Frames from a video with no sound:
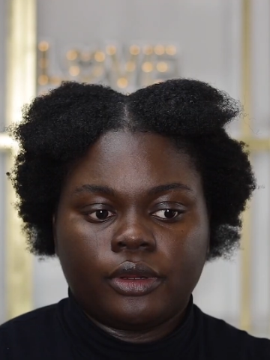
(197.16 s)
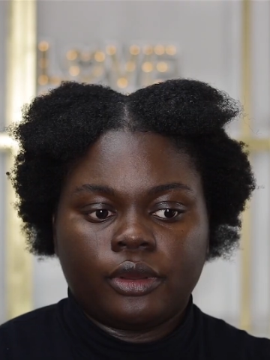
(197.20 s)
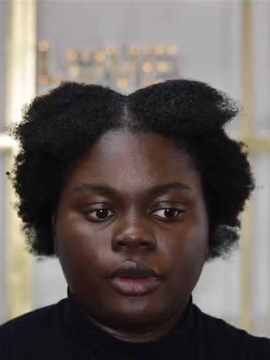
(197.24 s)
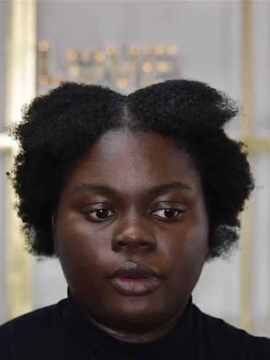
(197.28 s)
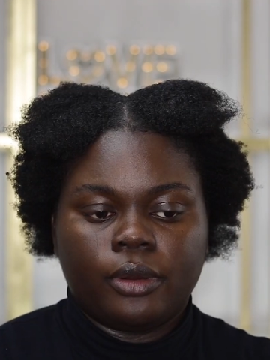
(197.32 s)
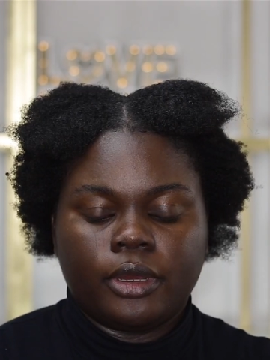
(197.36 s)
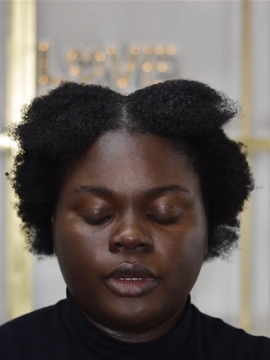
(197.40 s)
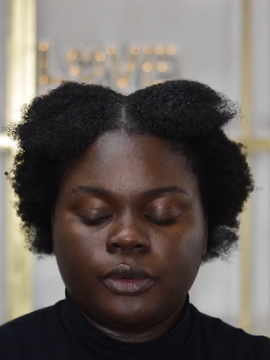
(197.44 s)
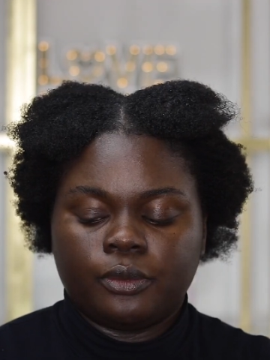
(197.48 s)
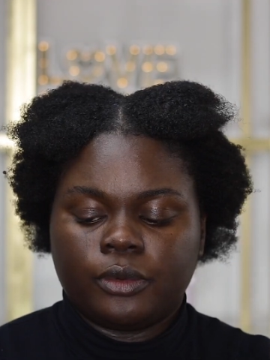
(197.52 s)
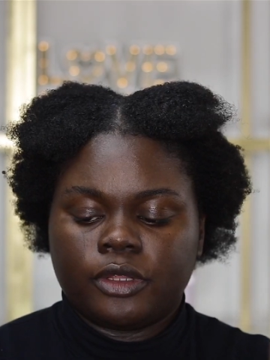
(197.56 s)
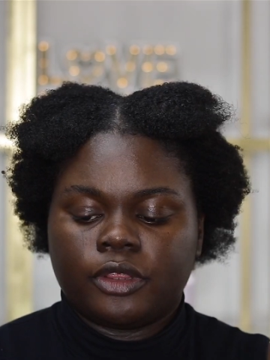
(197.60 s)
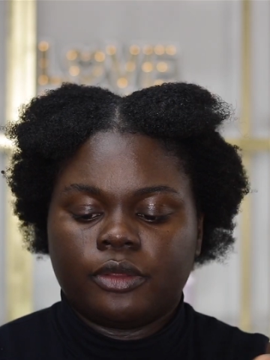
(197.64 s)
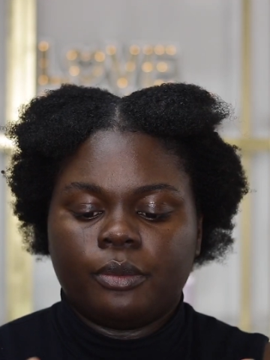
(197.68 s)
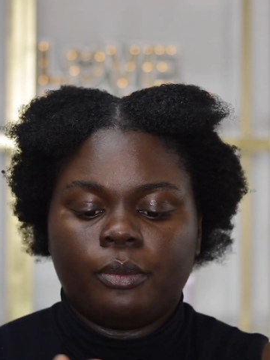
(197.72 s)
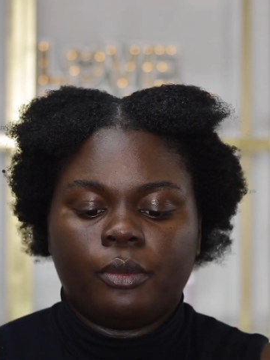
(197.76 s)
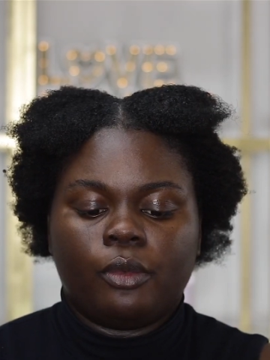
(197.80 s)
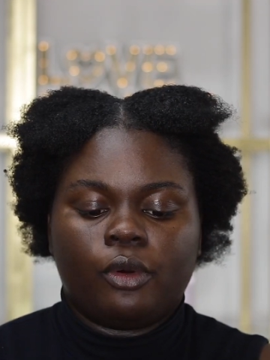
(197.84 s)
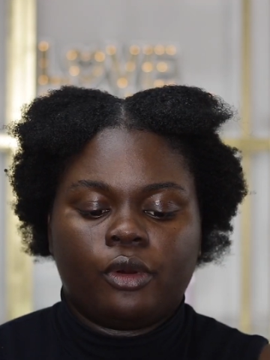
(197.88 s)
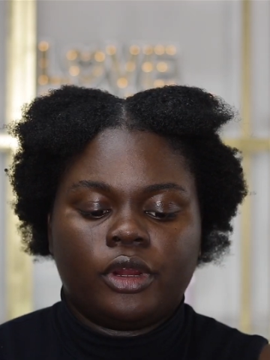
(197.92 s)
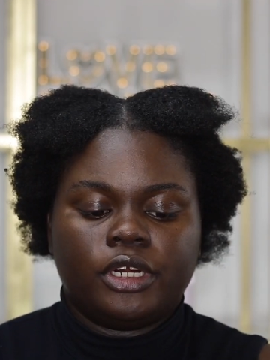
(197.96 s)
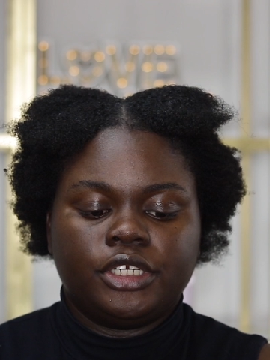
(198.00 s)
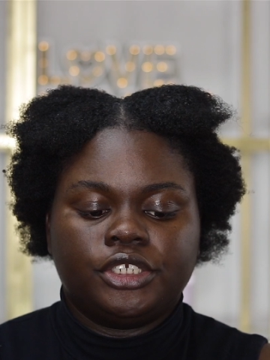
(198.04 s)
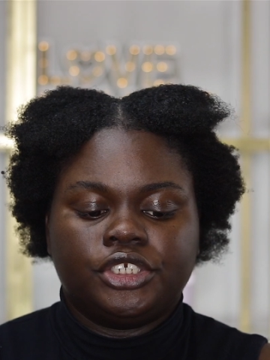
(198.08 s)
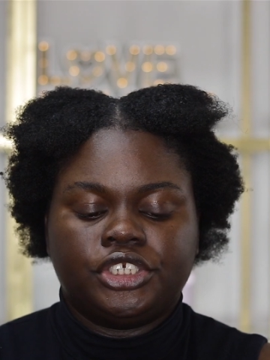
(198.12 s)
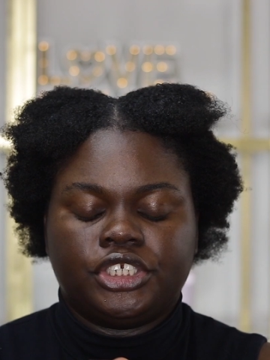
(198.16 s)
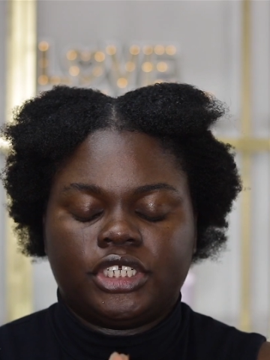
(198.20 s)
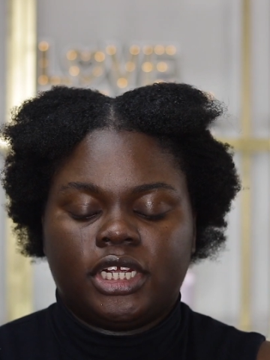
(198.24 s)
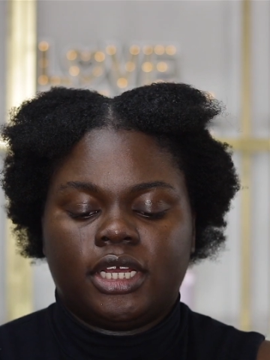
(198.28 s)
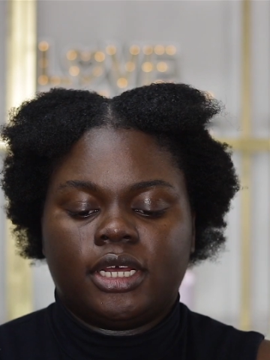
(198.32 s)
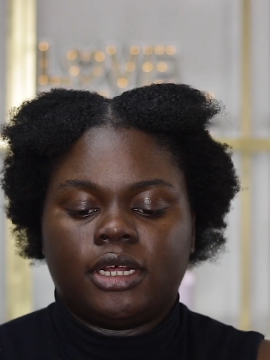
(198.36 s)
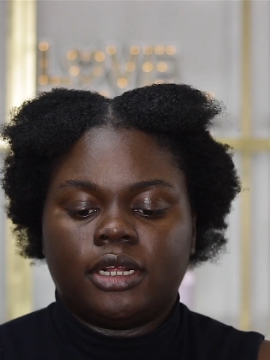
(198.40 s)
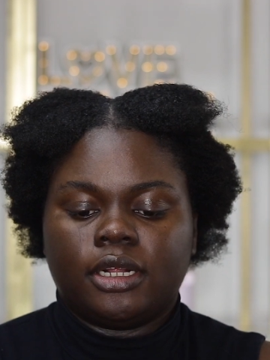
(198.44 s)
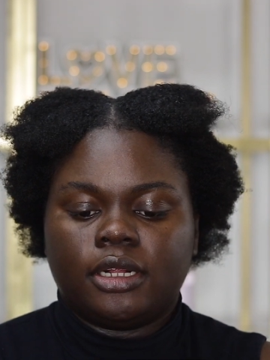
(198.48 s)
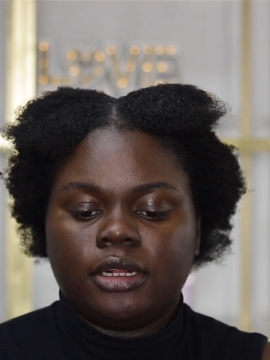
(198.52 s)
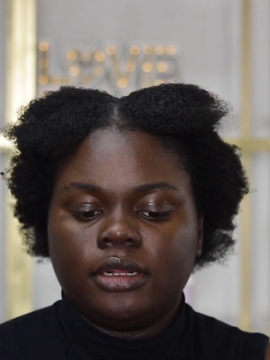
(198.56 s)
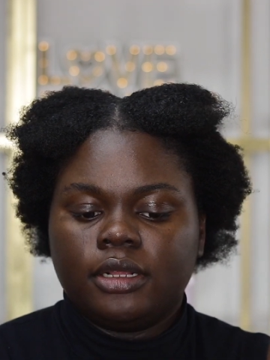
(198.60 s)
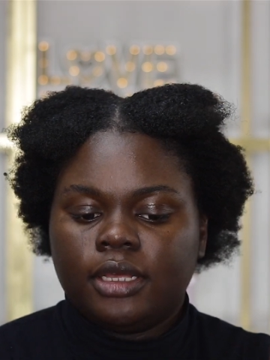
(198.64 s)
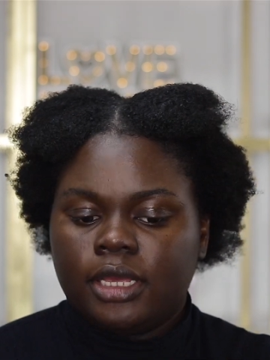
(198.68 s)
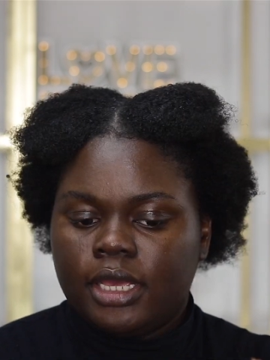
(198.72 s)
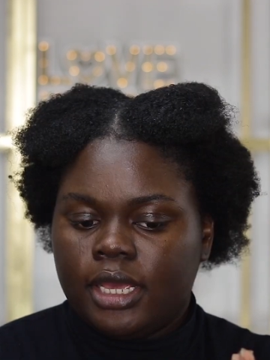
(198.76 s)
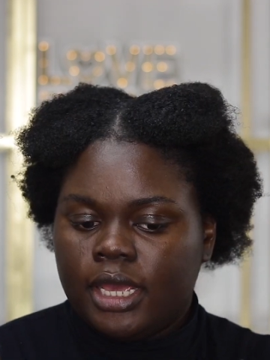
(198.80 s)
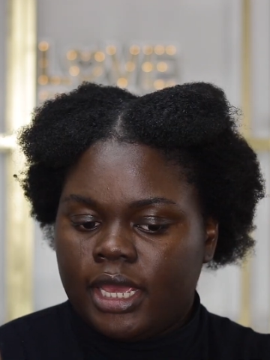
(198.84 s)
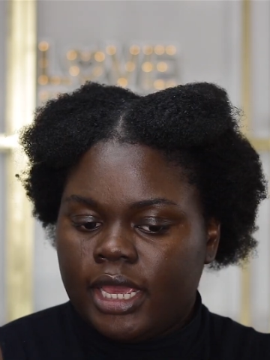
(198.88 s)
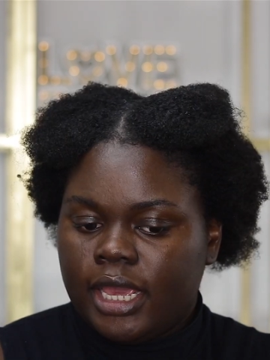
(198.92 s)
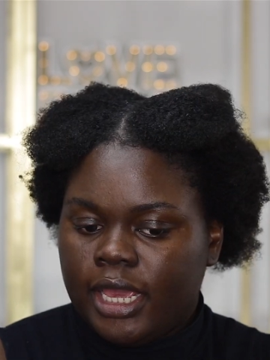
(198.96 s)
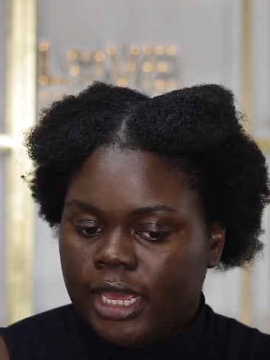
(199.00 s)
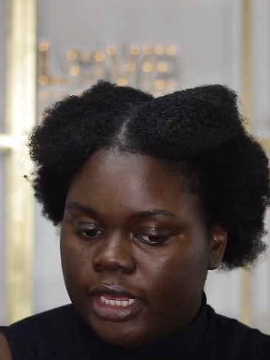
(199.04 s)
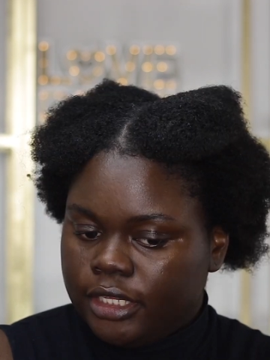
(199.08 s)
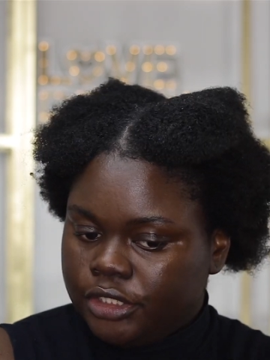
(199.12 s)
to go in with more gel
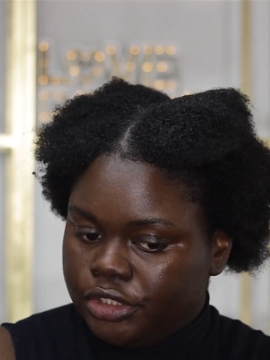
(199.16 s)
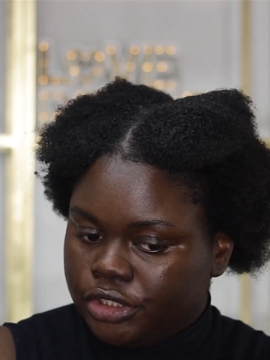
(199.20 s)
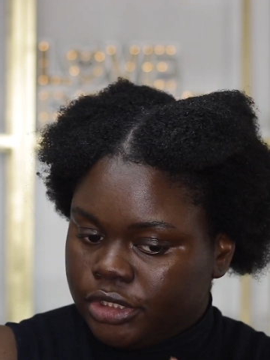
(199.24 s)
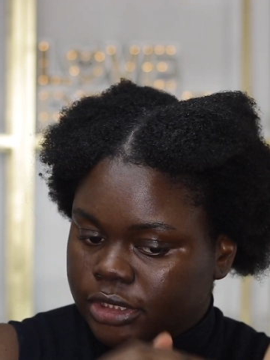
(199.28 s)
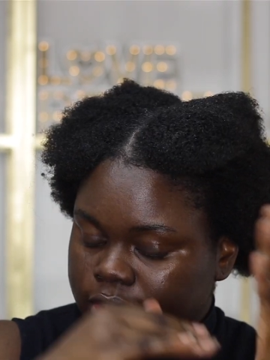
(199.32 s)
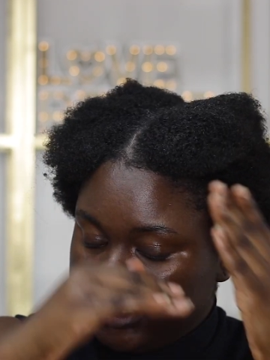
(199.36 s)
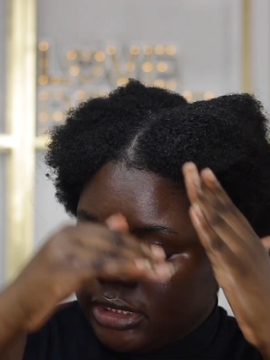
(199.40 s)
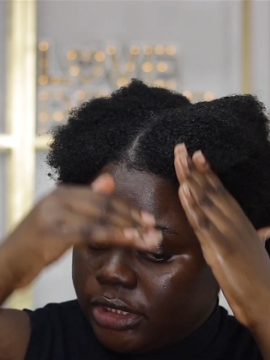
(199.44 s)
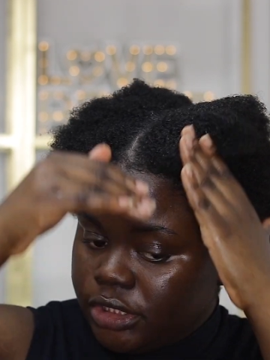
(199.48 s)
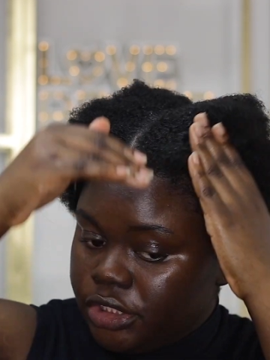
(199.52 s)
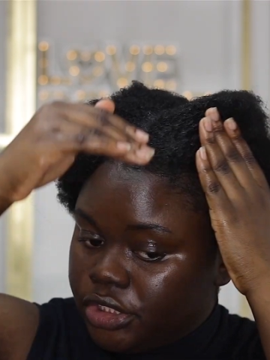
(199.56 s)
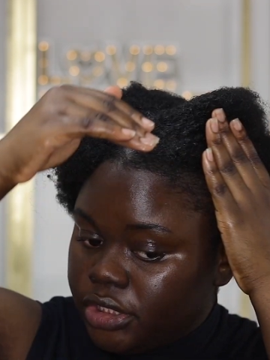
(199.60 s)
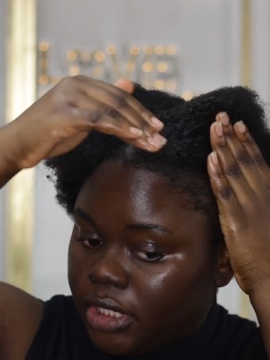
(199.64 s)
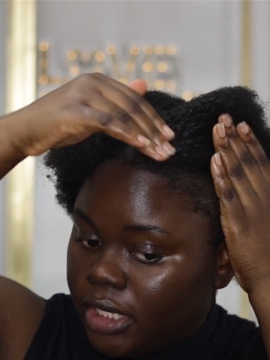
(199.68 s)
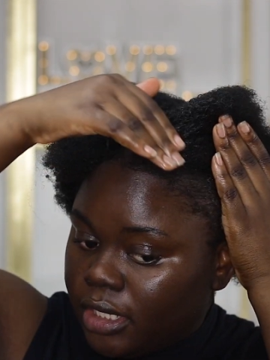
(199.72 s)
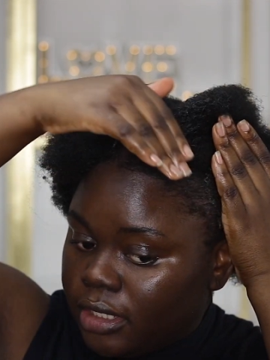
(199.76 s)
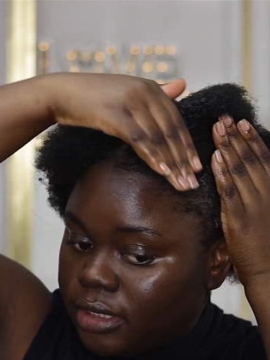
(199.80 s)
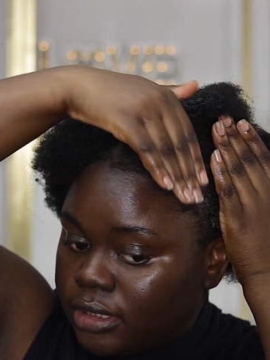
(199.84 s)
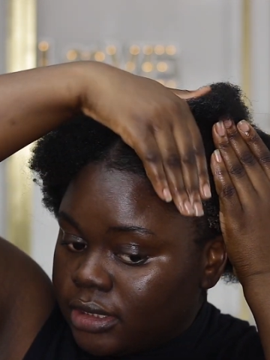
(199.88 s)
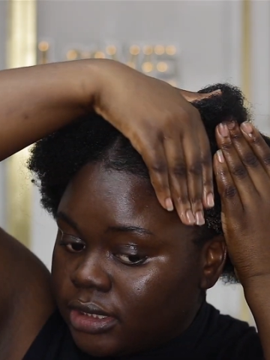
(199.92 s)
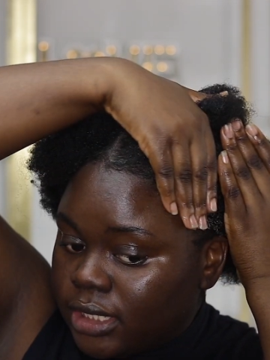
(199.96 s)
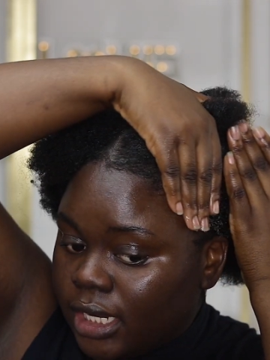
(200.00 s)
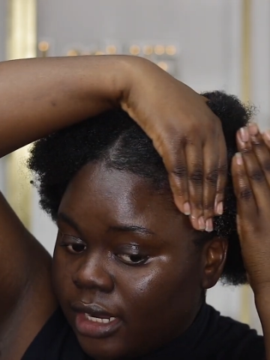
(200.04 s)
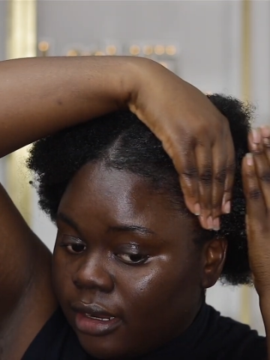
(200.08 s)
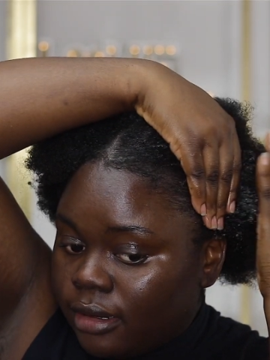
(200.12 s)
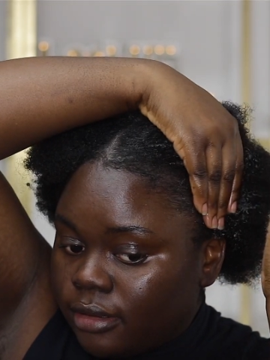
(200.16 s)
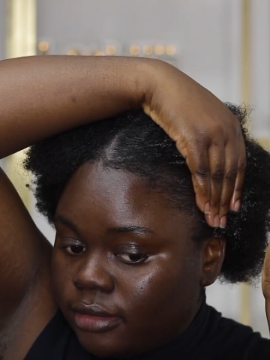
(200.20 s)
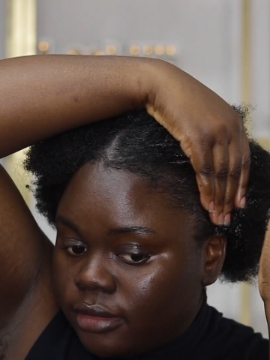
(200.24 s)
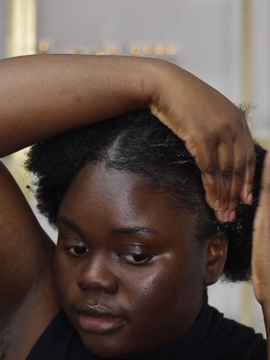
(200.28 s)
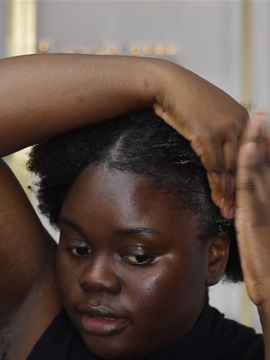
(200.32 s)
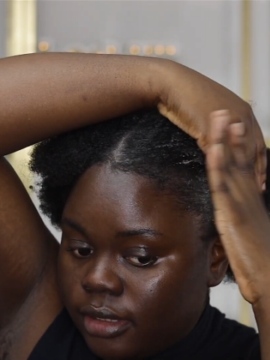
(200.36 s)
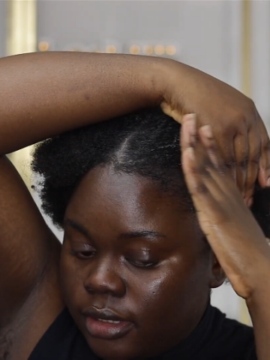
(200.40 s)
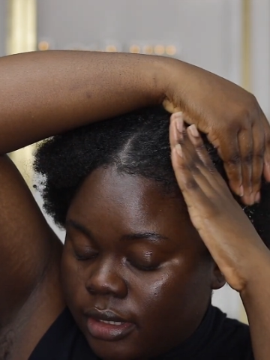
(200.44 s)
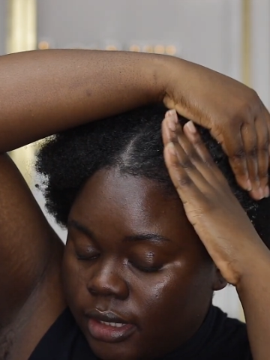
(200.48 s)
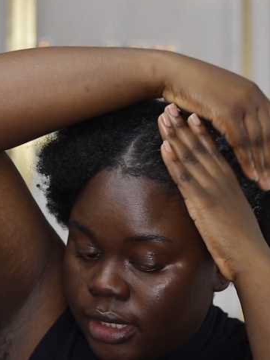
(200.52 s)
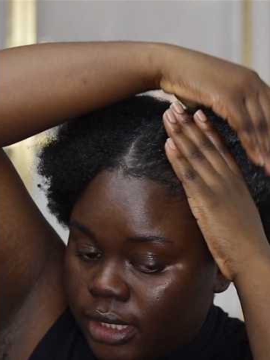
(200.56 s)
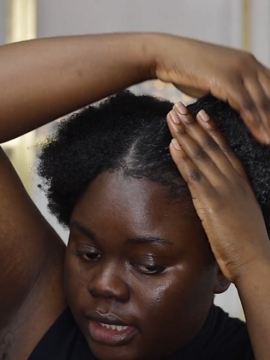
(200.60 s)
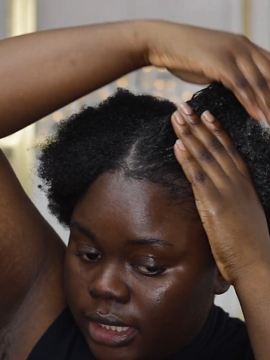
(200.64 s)
and just gel down